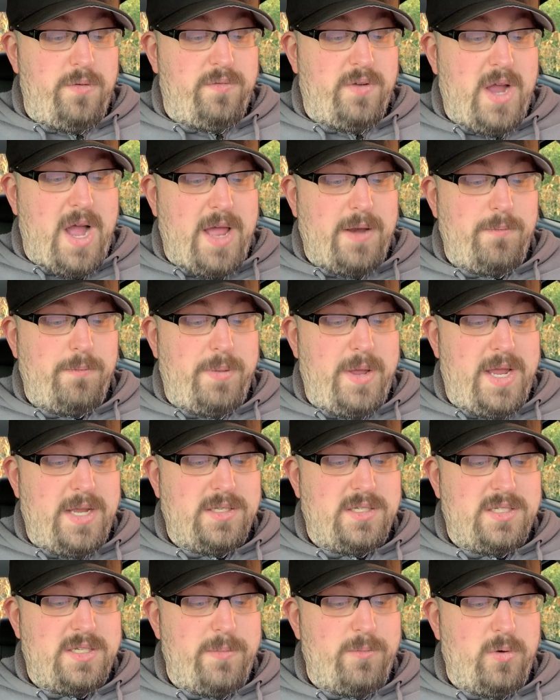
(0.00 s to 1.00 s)
you've gotten
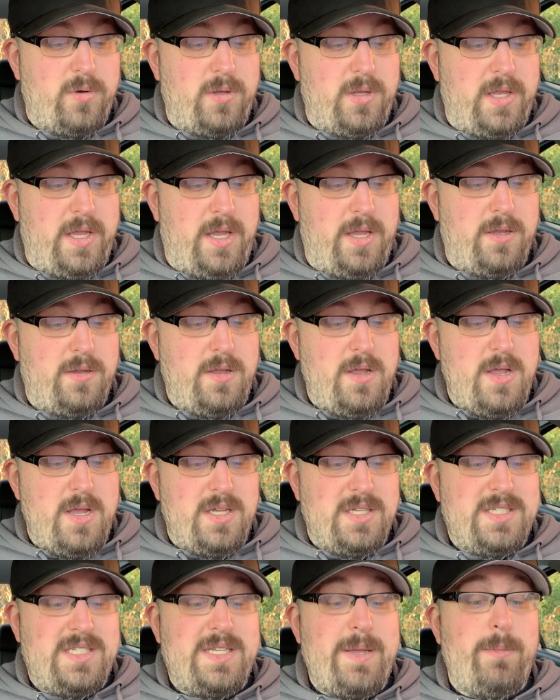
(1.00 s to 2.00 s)
paid similarly,
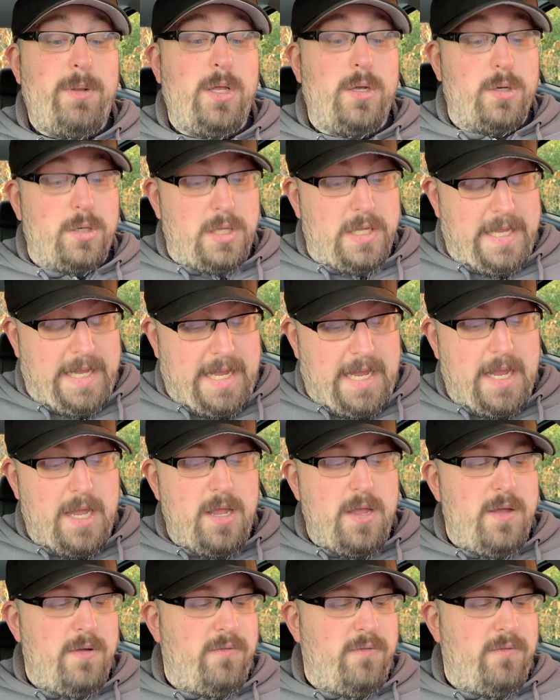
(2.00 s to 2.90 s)
similarly